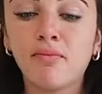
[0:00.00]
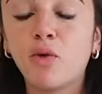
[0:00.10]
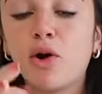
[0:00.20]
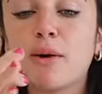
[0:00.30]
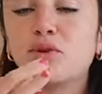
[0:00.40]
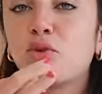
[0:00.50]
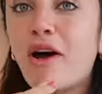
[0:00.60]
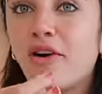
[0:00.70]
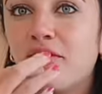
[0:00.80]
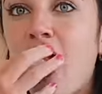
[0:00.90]
Woke up at
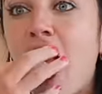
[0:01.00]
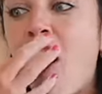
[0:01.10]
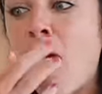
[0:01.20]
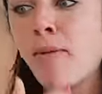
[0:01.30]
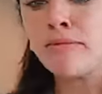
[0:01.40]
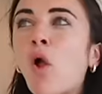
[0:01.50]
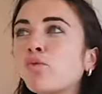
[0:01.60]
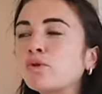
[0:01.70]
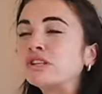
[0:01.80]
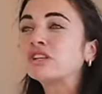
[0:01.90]
12.
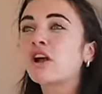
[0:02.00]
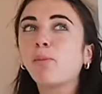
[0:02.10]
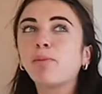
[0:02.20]
Went to go